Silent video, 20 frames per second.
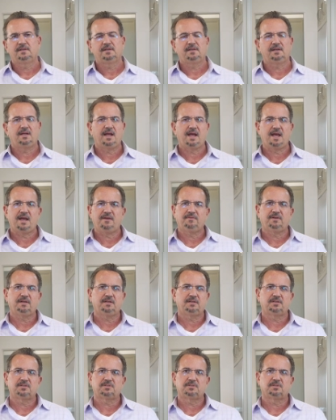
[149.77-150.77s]
And having
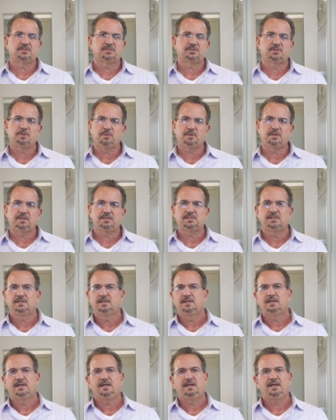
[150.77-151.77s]
additional storage,
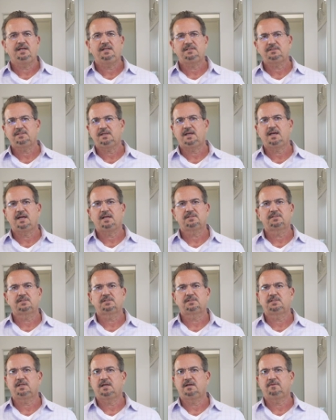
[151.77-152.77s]
easy
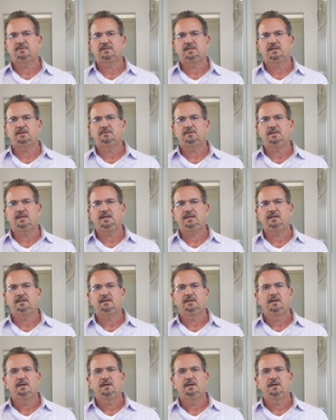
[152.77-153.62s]
access to everything you need,